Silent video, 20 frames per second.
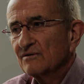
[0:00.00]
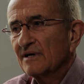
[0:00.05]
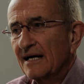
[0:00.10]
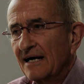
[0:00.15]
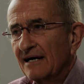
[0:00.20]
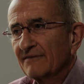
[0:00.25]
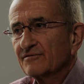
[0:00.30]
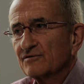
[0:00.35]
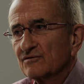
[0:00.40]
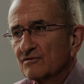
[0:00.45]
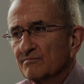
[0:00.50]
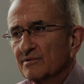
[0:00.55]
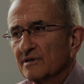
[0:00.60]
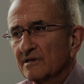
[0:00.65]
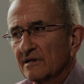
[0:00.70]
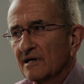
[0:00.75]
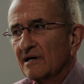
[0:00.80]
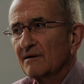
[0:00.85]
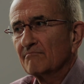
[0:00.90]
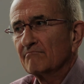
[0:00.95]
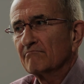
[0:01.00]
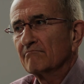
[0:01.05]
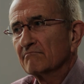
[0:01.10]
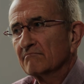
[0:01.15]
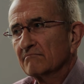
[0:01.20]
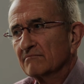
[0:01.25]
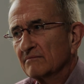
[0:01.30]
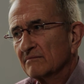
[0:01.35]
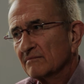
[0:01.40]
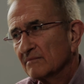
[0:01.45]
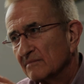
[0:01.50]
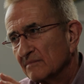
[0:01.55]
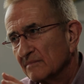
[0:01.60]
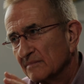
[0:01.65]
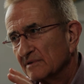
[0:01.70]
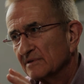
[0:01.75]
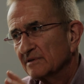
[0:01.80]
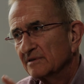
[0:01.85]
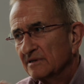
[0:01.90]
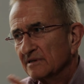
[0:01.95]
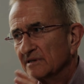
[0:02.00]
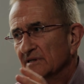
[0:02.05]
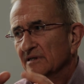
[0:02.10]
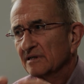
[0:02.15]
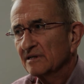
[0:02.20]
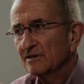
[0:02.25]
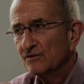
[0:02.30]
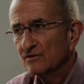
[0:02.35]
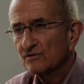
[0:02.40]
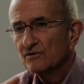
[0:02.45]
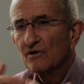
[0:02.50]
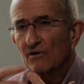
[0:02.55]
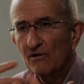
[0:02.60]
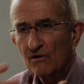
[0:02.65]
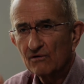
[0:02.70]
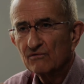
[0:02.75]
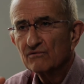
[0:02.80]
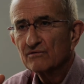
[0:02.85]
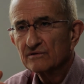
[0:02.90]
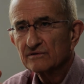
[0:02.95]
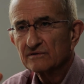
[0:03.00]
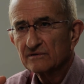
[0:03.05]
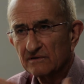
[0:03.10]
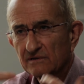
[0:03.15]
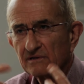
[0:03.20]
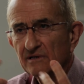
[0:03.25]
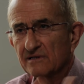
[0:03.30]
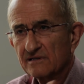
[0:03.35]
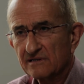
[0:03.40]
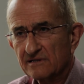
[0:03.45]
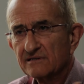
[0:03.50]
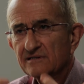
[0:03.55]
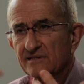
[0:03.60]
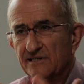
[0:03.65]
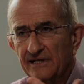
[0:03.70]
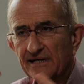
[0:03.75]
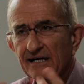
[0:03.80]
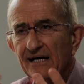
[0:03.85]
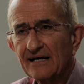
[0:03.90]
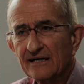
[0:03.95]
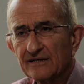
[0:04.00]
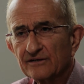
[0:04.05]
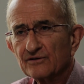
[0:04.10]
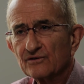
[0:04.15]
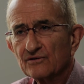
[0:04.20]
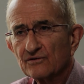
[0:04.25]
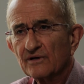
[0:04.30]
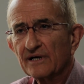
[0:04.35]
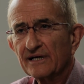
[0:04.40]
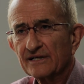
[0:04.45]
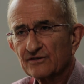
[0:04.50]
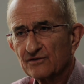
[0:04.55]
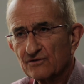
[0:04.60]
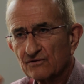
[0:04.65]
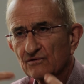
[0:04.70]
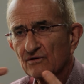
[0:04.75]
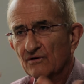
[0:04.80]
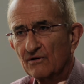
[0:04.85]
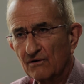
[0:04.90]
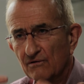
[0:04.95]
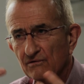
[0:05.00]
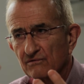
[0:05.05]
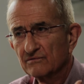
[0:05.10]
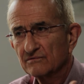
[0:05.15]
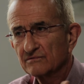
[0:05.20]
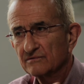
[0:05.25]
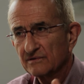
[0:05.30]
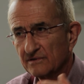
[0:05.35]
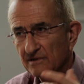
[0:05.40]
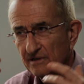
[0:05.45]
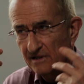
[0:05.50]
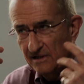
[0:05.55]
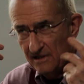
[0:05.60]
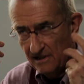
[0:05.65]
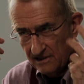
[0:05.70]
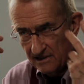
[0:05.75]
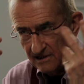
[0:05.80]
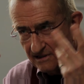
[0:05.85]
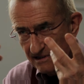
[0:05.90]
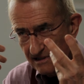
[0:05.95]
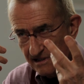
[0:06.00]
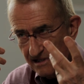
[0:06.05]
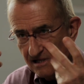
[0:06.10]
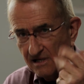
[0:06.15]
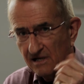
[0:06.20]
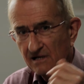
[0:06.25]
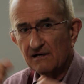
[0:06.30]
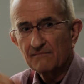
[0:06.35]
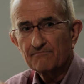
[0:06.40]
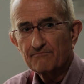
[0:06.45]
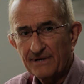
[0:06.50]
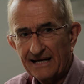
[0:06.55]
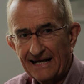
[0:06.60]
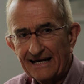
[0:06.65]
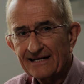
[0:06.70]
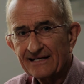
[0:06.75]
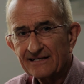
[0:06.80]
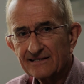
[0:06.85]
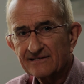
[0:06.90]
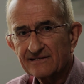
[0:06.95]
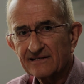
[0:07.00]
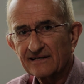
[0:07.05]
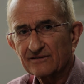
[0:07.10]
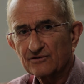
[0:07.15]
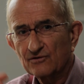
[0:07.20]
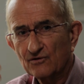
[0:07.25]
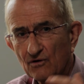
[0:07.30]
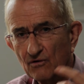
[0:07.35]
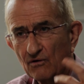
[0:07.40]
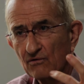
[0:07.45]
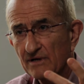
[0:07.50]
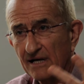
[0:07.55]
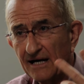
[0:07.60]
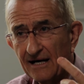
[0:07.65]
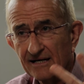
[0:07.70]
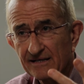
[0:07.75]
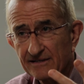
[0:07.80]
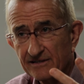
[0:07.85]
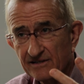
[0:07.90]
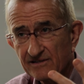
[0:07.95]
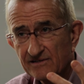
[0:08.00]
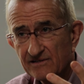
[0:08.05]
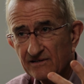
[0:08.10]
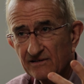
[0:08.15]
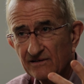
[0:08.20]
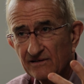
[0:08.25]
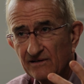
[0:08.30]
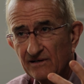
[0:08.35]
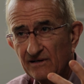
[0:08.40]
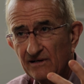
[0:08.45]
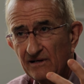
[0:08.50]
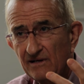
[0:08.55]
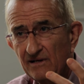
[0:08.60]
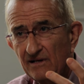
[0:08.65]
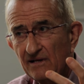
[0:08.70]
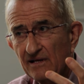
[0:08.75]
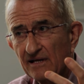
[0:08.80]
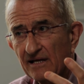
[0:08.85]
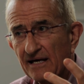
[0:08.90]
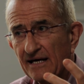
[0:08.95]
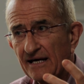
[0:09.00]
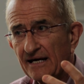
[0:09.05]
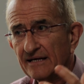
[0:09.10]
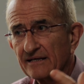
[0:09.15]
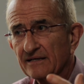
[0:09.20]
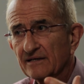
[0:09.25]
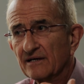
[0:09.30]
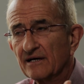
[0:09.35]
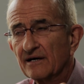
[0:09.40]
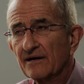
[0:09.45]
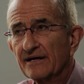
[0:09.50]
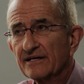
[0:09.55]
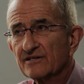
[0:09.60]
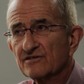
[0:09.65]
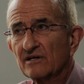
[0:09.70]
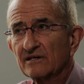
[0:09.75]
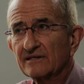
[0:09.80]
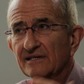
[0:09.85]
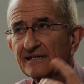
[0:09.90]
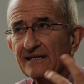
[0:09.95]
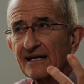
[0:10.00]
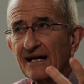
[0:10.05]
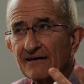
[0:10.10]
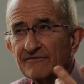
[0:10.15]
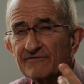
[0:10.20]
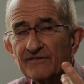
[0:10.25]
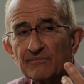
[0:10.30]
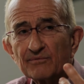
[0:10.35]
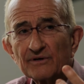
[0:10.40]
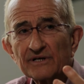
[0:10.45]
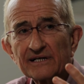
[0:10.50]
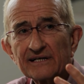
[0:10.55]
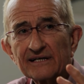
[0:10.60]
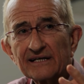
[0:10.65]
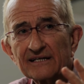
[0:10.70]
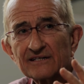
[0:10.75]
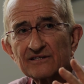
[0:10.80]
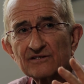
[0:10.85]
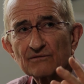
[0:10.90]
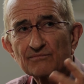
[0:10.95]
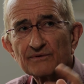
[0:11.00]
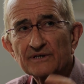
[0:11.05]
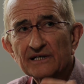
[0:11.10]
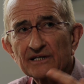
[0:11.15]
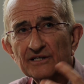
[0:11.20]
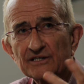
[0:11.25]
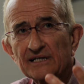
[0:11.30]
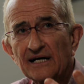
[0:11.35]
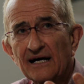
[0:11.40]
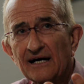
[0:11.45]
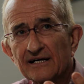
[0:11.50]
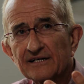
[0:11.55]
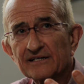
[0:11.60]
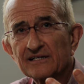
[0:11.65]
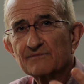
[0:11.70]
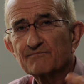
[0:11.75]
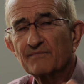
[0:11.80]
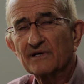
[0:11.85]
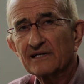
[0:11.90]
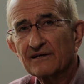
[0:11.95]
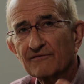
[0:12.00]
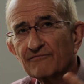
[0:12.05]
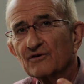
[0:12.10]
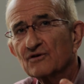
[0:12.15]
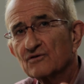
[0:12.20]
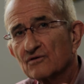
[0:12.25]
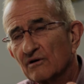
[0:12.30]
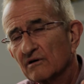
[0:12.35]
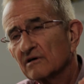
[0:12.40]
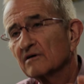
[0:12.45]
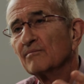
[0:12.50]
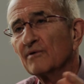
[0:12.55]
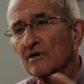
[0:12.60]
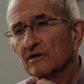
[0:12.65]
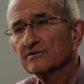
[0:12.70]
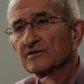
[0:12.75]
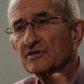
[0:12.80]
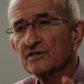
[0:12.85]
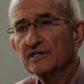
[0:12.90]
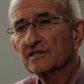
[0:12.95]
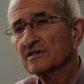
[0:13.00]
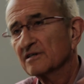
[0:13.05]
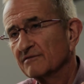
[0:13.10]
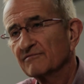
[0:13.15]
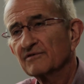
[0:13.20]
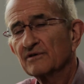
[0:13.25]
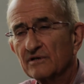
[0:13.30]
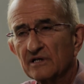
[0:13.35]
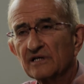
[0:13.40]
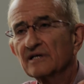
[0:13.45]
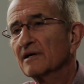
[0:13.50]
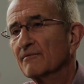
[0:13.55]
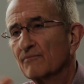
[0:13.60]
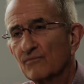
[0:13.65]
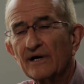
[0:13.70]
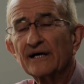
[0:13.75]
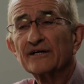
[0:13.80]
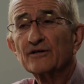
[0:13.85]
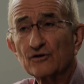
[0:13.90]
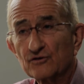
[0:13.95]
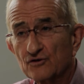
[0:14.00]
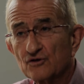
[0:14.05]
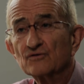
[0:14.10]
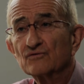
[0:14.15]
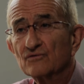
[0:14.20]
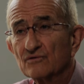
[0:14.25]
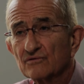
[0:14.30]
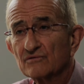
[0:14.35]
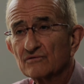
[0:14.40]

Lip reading: have to become your own scenario and your own place and your own artist. And it's not that everybody needs to be an artist, but if you talk about creativity, why not you?